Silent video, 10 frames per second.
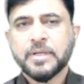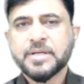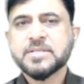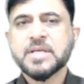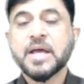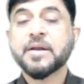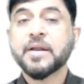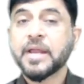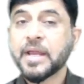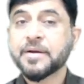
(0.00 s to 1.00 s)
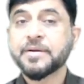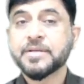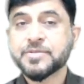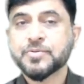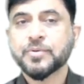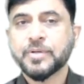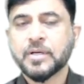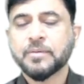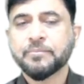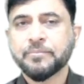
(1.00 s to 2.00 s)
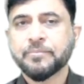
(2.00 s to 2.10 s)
It is a ranked histogram.